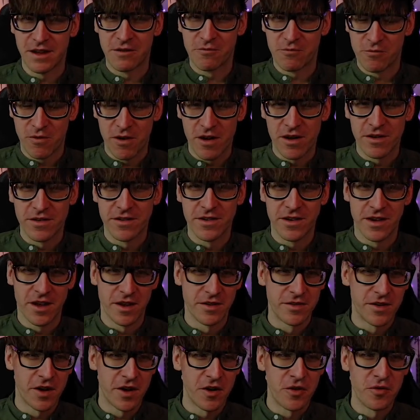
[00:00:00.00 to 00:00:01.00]
run
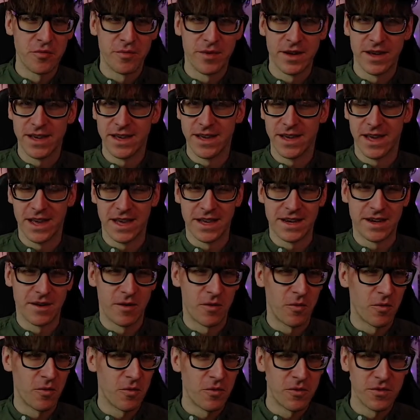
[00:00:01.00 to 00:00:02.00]
Adobe and
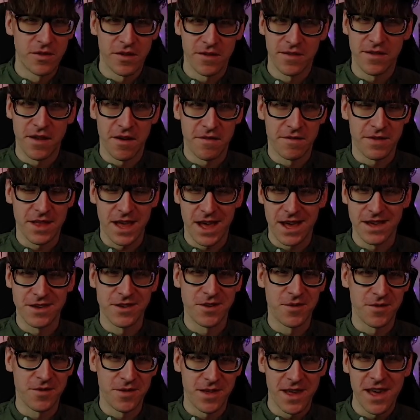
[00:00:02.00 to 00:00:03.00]
all the stuff that I use
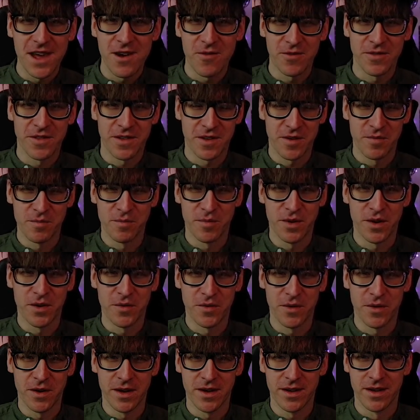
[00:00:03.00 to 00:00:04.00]
here on the
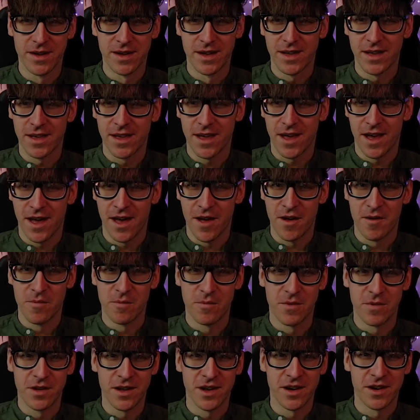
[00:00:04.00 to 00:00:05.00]
computer,
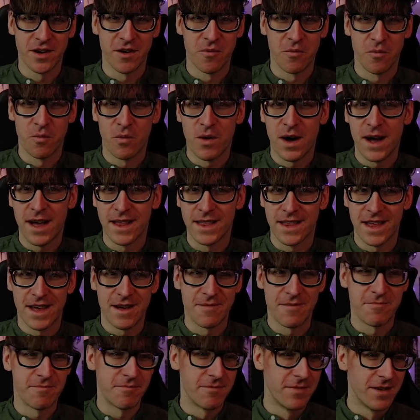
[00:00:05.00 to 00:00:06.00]
while
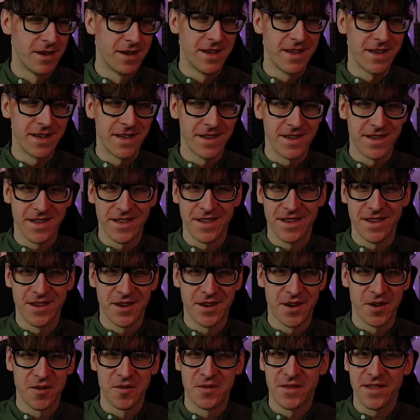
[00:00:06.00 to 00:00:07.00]
I'm, you know,
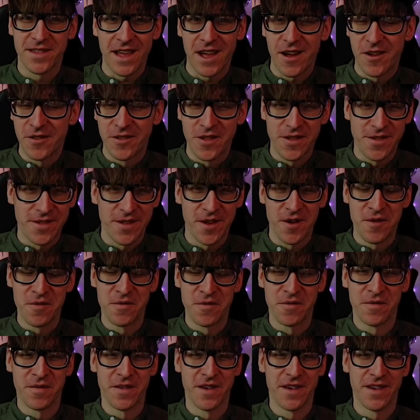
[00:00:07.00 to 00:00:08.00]
sat on the
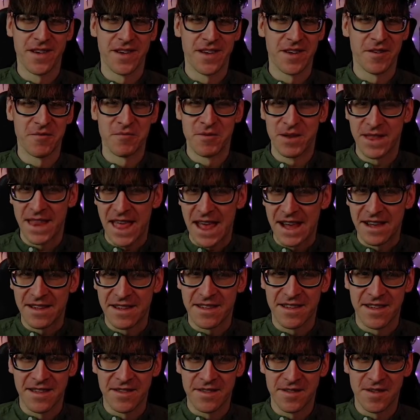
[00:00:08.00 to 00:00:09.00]
sofa, relaxing
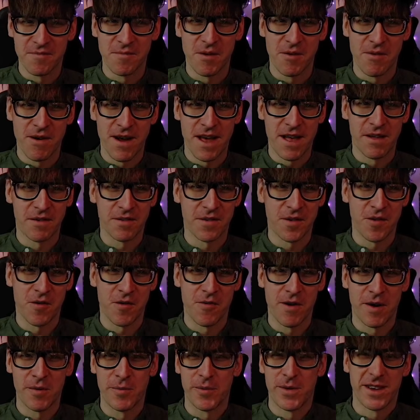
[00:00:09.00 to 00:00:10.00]
somewhere else, or I
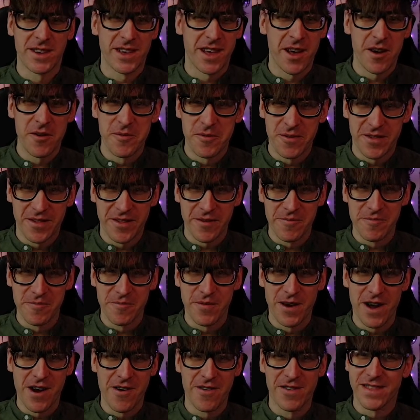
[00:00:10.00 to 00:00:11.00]
want to go
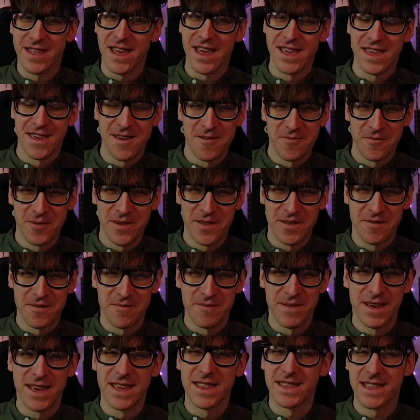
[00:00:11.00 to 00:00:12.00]
somewhere and take it with
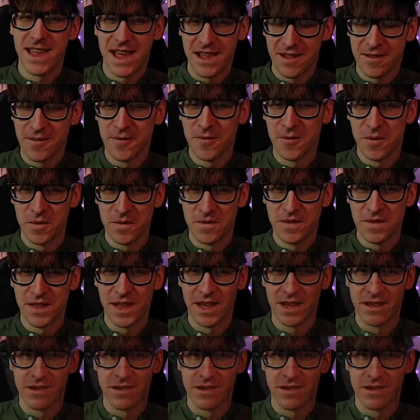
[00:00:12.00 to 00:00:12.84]
me, that sort of thing.